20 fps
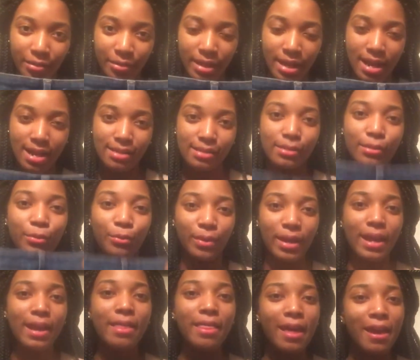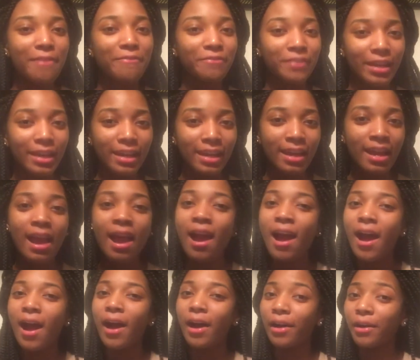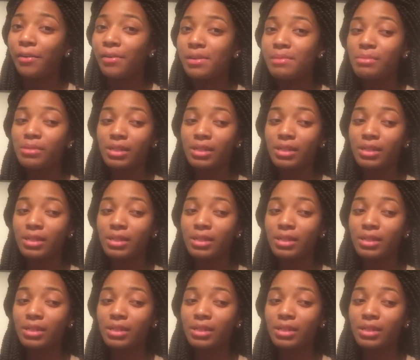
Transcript: you guys, the way they fit, O M